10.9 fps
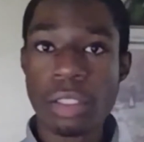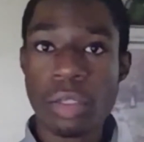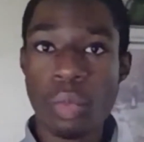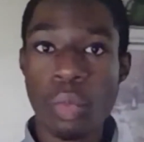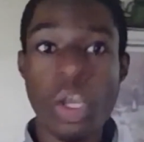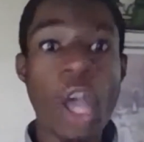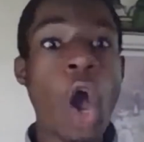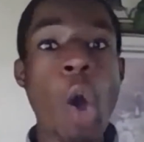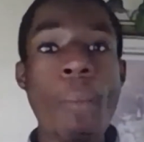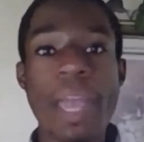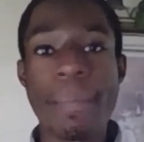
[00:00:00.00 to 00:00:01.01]
We
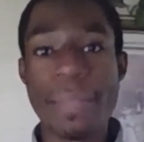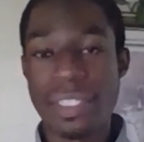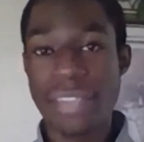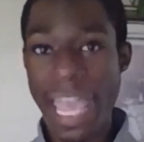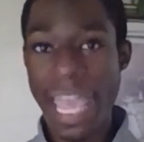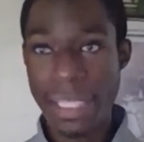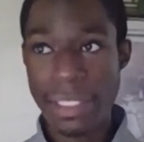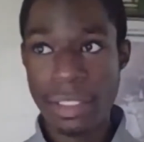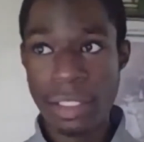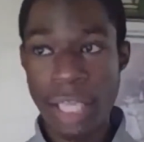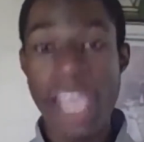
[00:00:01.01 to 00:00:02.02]
all make
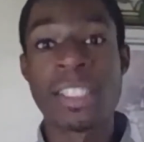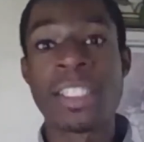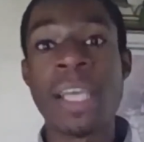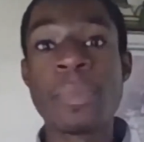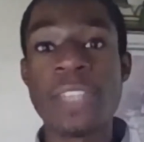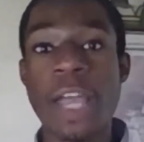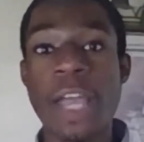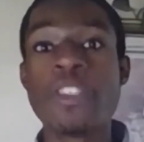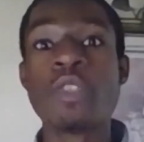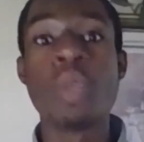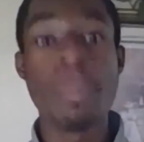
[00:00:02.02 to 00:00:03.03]
mistakes, and
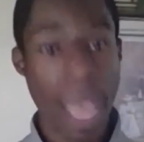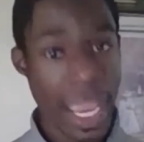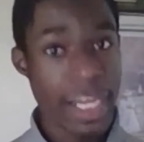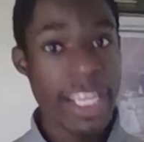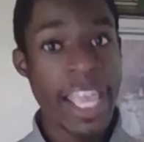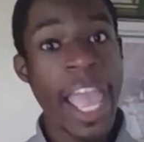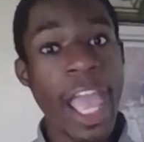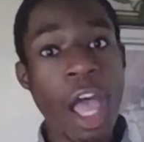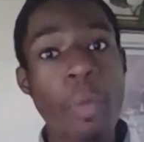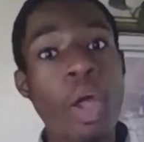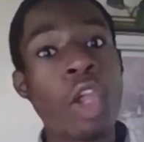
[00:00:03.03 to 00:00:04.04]
sometimes we may need
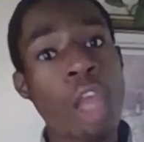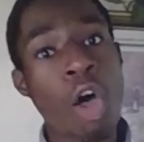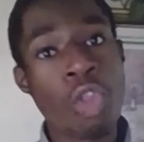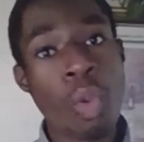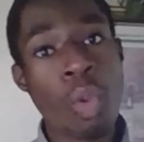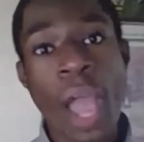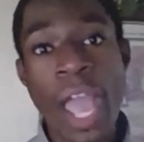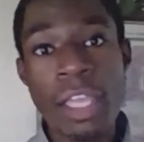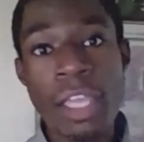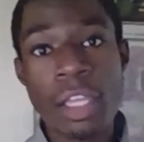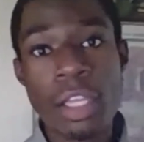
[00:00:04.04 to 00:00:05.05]
help along the
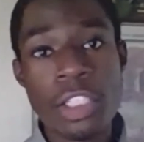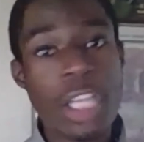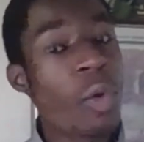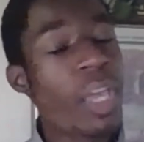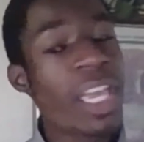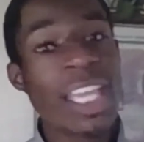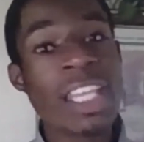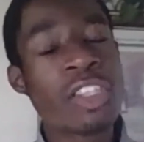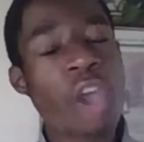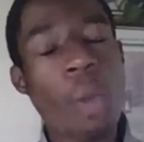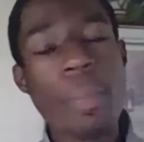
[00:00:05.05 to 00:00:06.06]
way. So
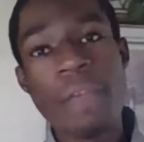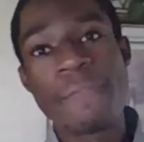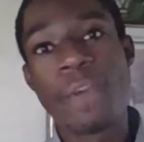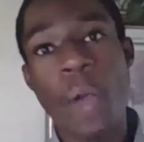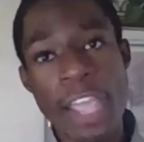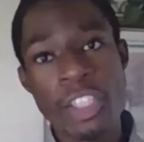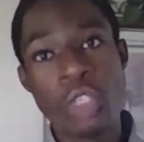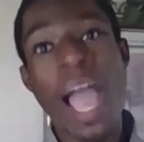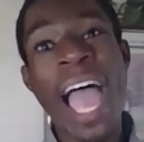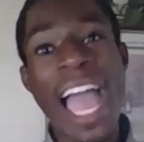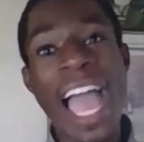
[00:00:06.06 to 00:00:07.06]
don't be afraid to
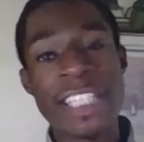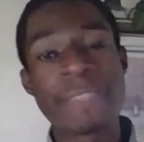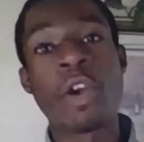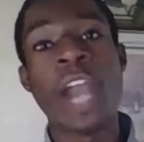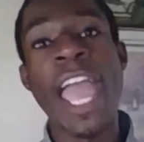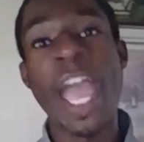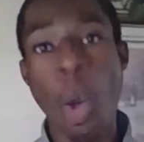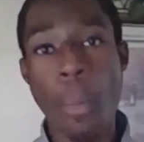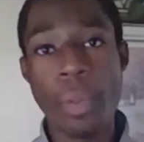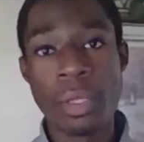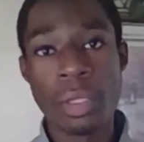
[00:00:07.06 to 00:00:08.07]
ask for
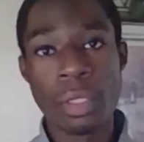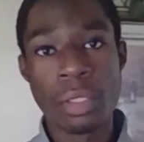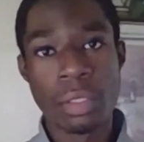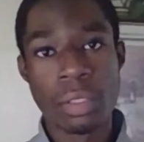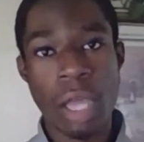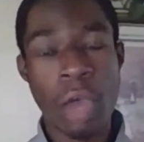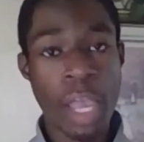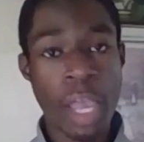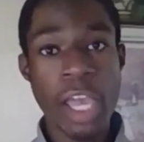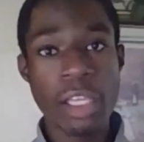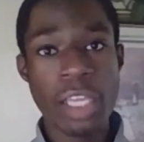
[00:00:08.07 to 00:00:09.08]
help,
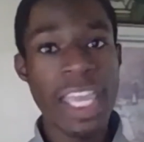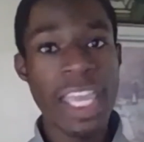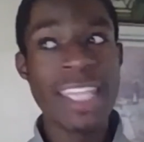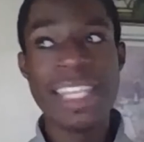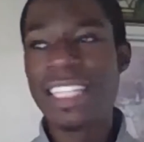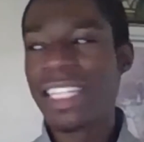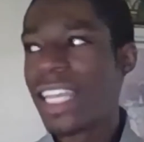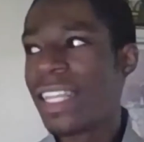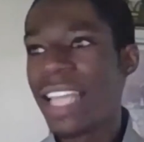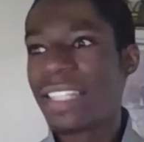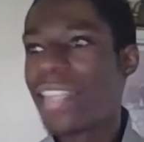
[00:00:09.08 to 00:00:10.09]
okay? It
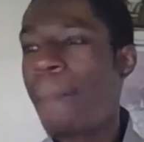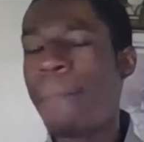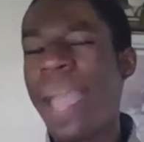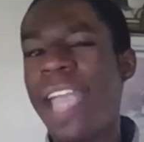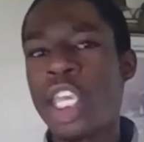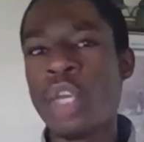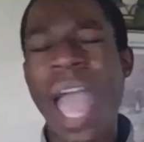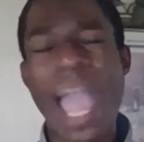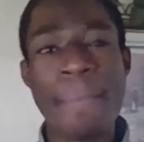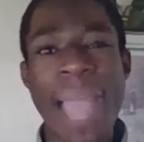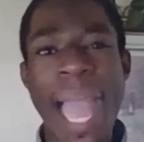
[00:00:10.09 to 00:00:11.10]
does not make you a
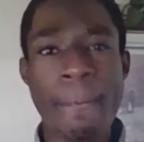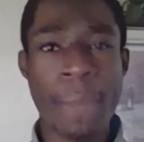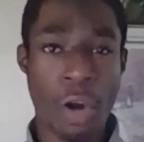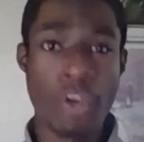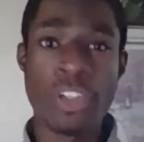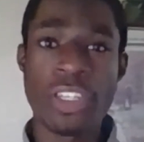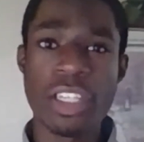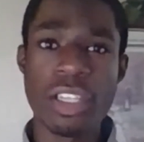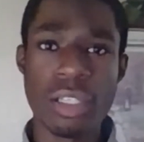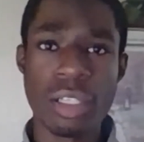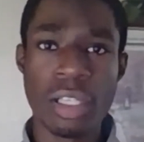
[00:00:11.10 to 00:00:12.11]
bad
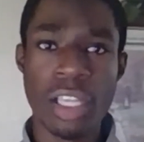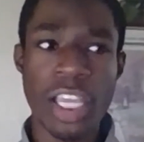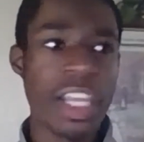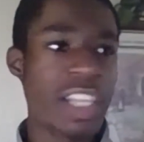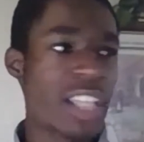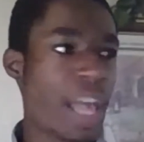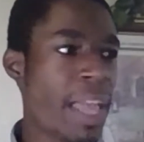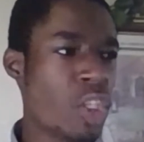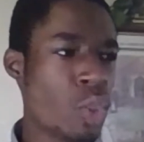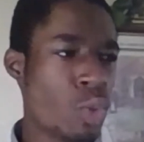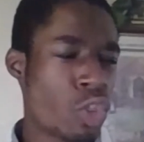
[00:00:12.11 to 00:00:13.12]
person. It does not
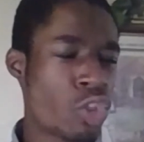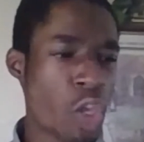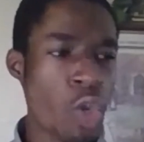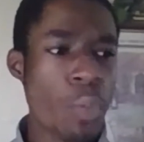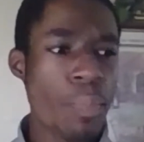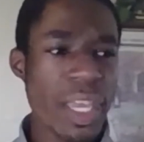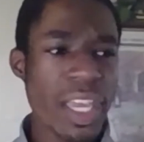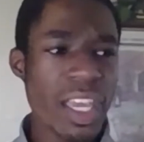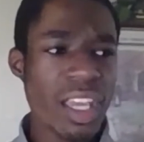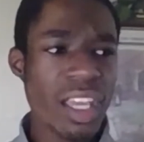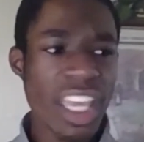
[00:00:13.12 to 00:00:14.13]
make you
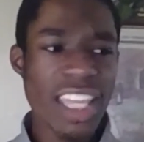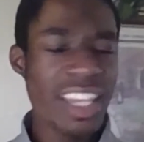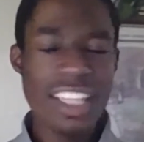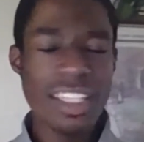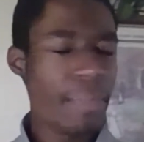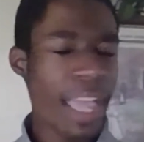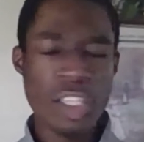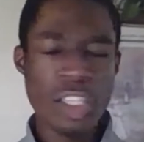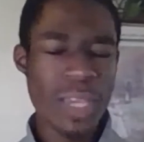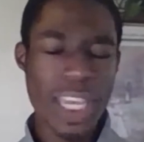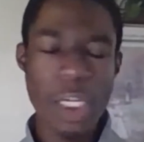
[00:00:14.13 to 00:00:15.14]
stupid. It doesn't make
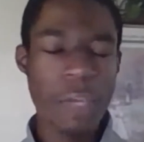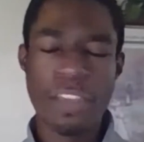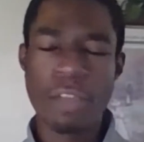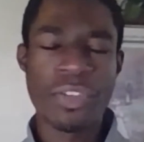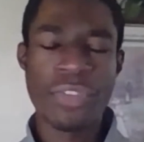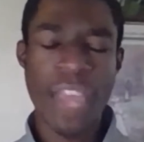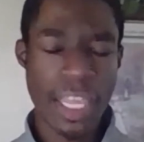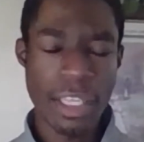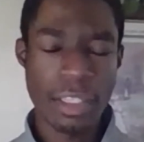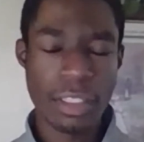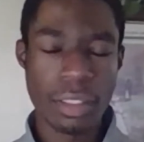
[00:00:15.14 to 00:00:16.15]
you any of those
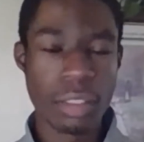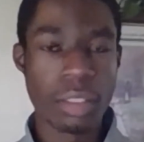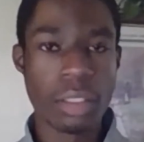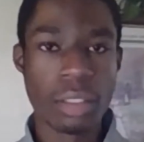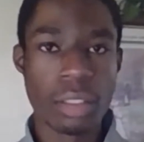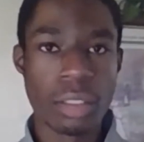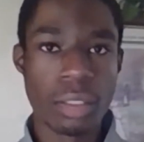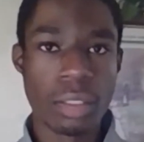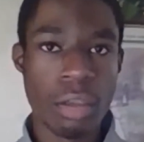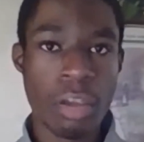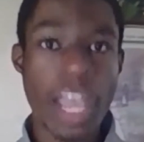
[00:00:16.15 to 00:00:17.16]
things,
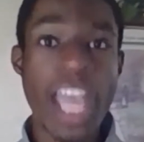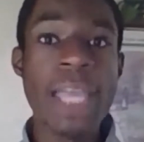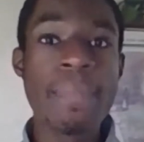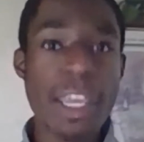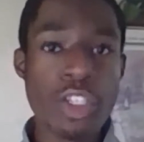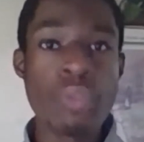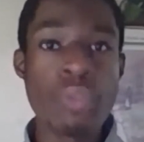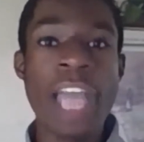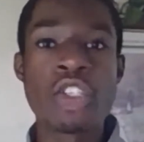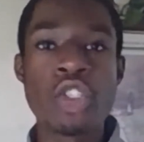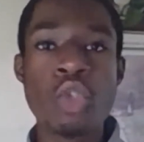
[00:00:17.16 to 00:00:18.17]
okay? It makes you
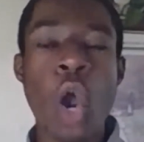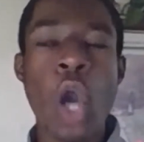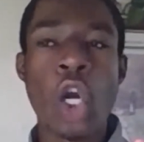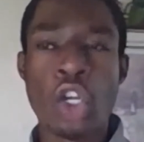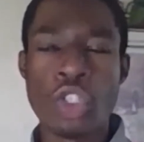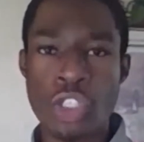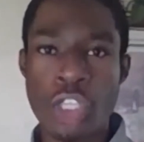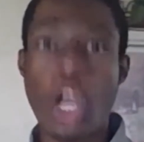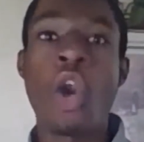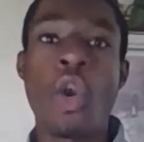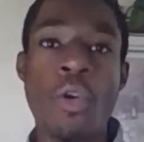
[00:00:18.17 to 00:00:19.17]
that you are
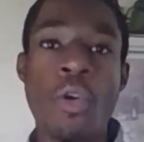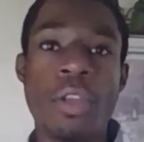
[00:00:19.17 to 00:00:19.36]
concerned